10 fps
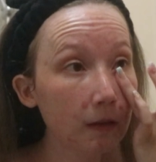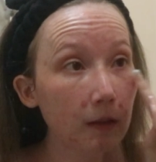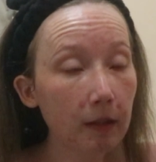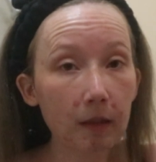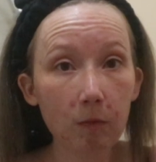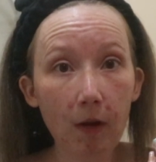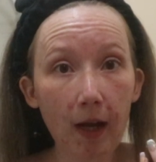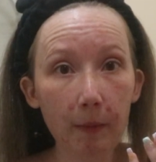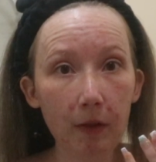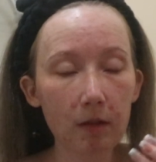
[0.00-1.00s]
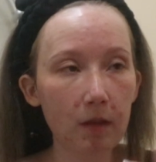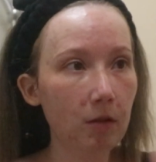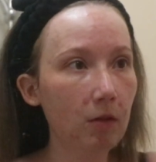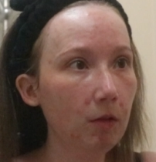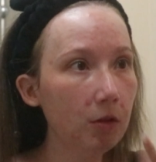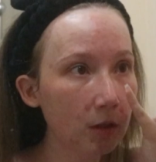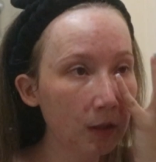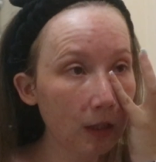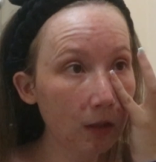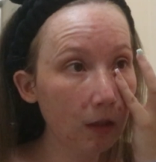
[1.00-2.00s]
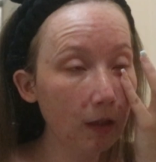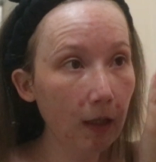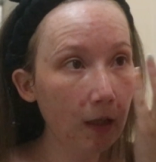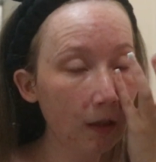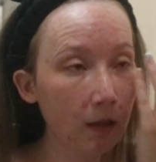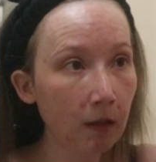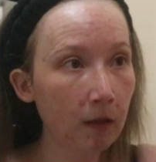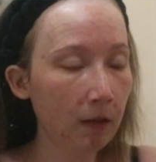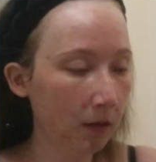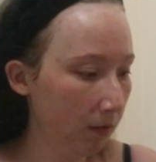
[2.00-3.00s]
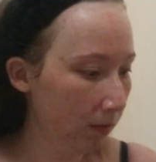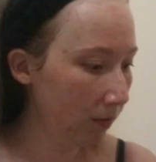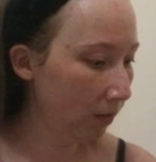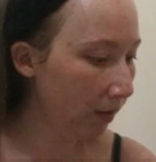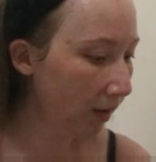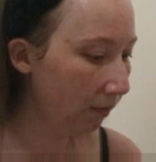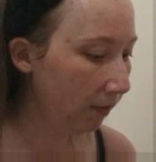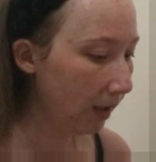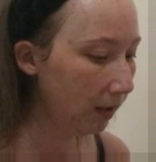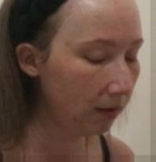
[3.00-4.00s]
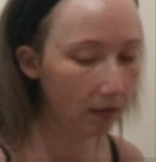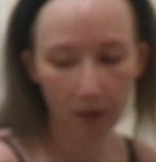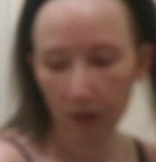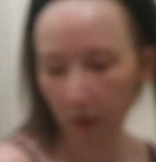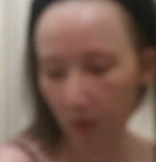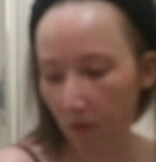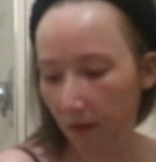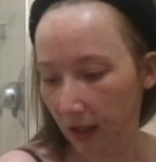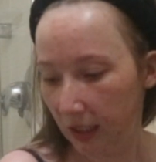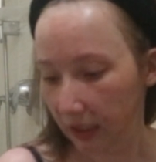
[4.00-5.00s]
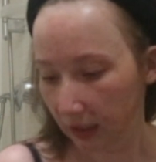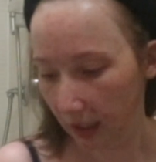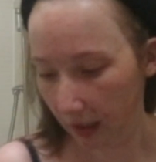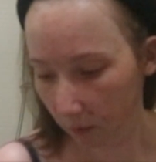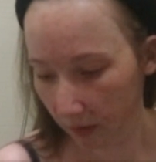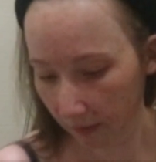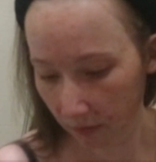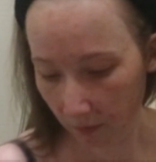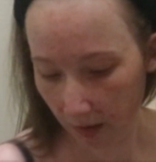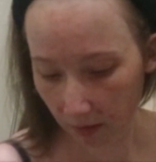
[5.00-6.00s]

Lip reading: This is why, because the solution literally goes onto your face and I don't like that when I've done my